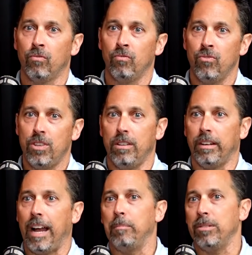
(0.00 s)
to
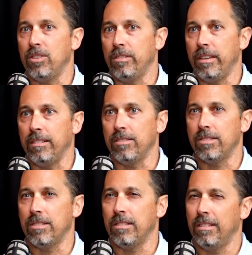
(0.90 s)
accomplish the
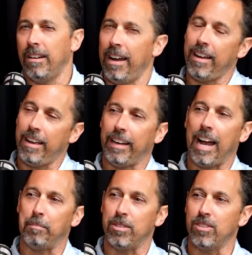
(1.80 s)
things I
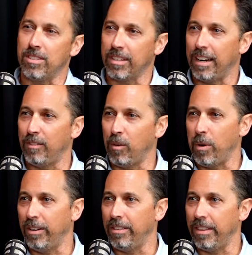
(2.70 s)
accomplished? It's kind of a
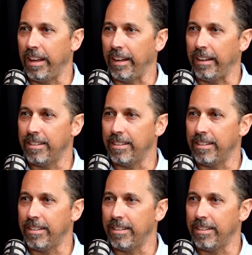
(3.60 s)
weird thing.